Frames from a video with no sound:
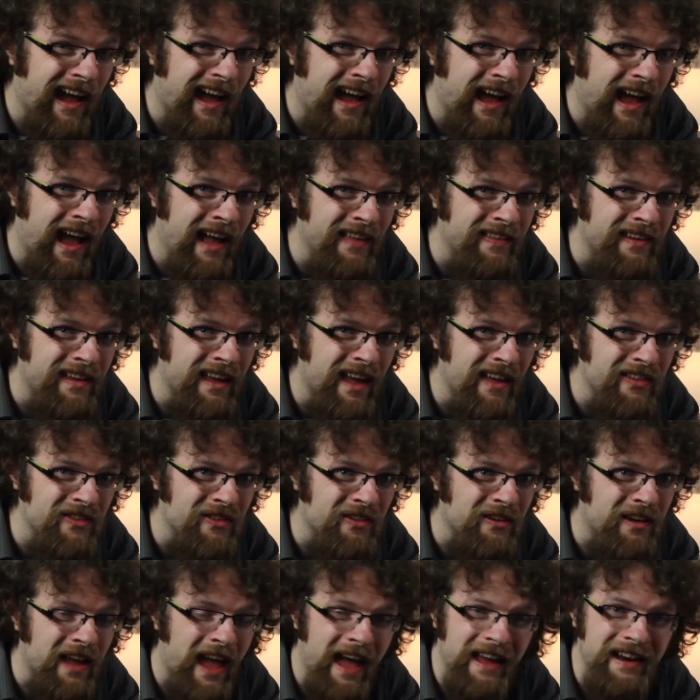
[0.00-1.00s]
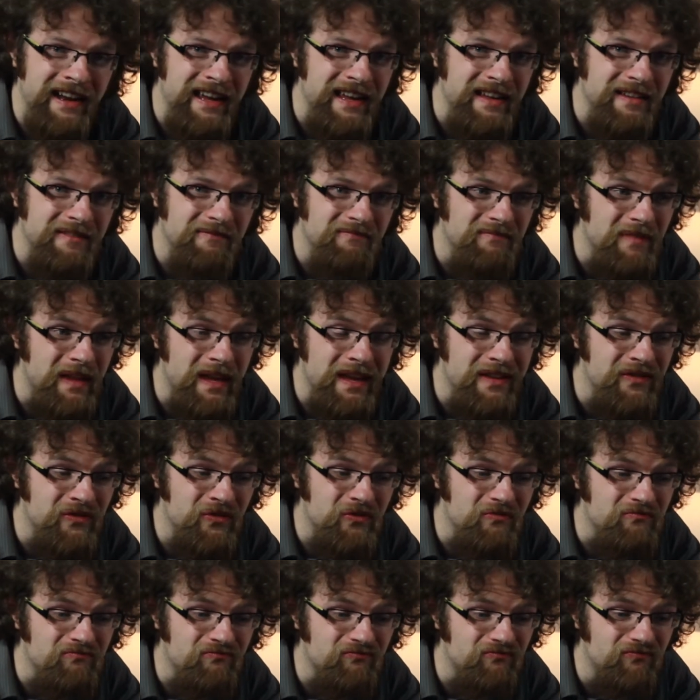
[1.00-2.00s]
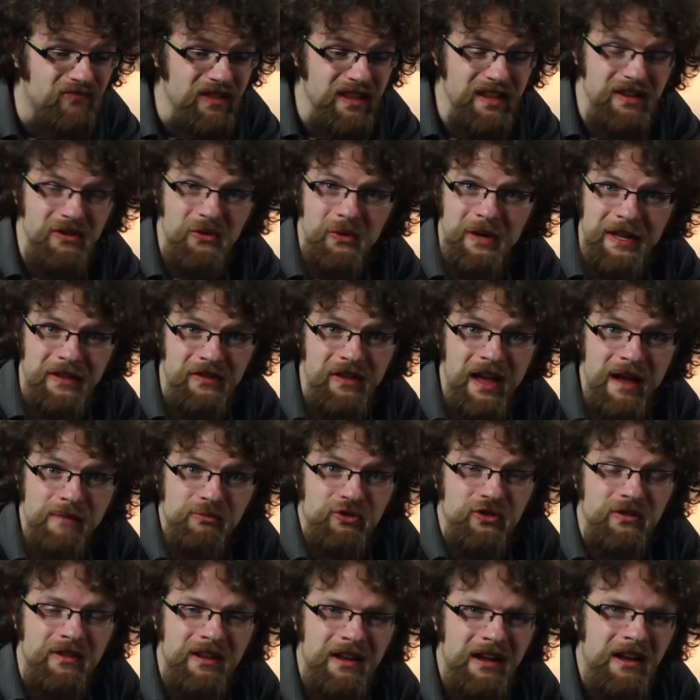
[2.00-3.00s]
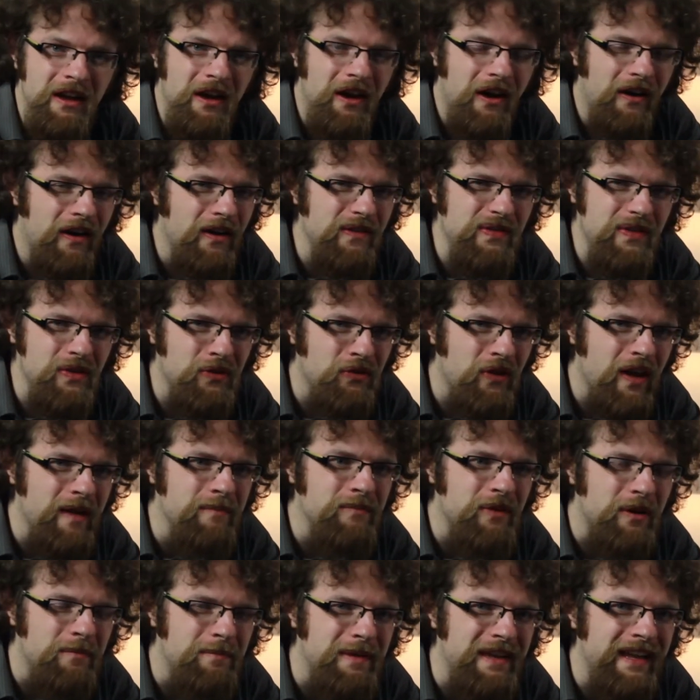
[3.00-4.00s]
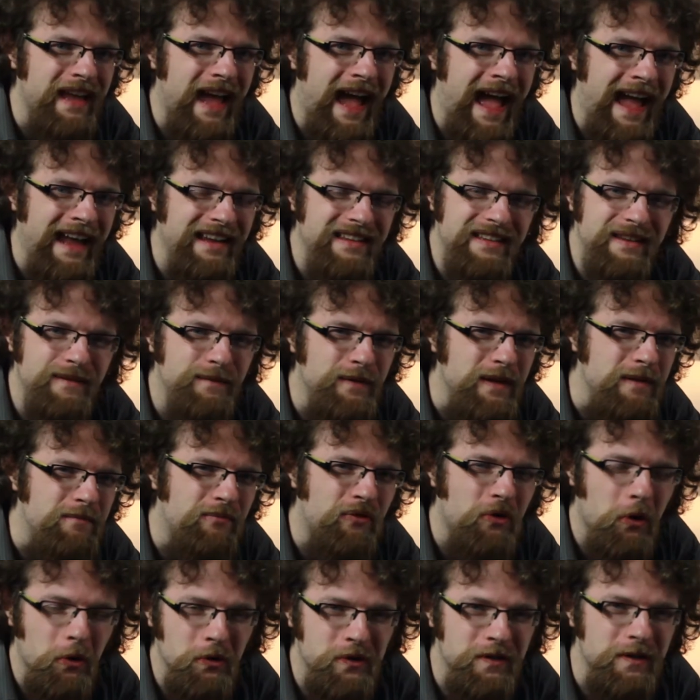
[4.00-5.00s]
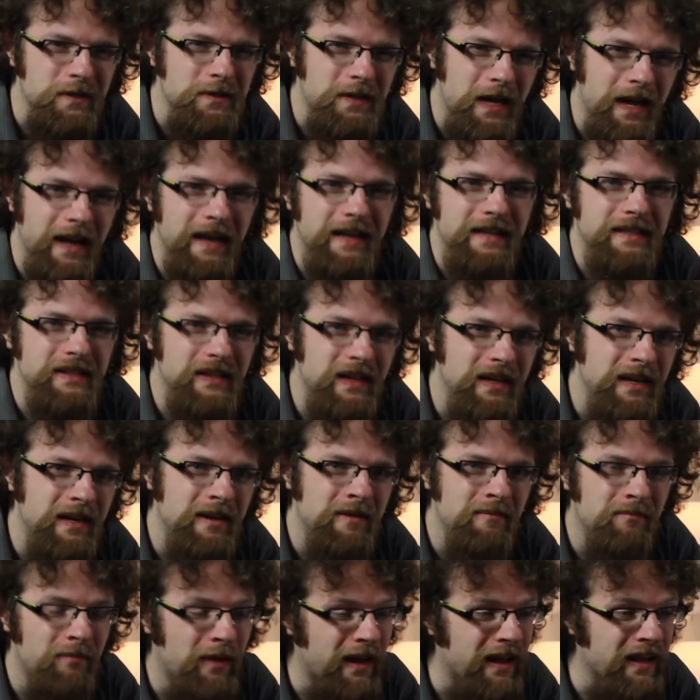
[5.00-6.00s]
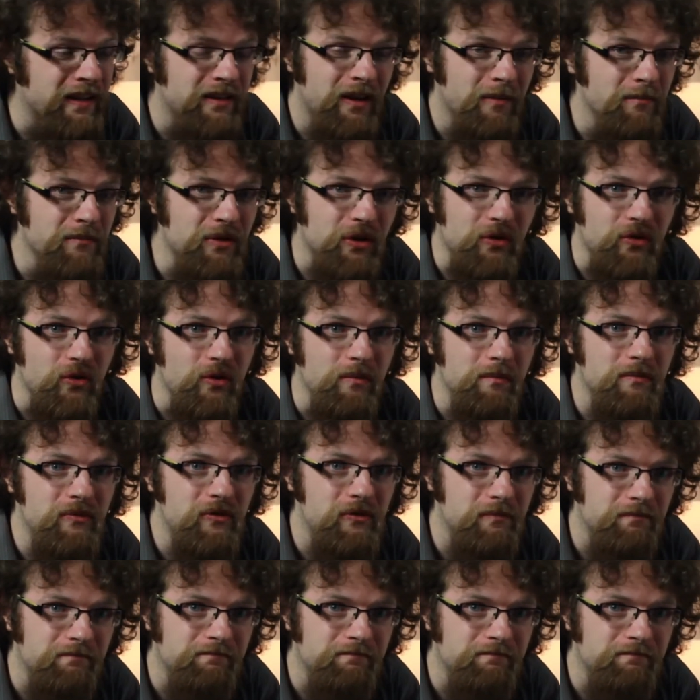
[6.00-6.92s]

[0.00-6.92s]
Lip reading: And the Khazar Khanate is really no exception. Around this time they're being actively proselytized by a number of groups.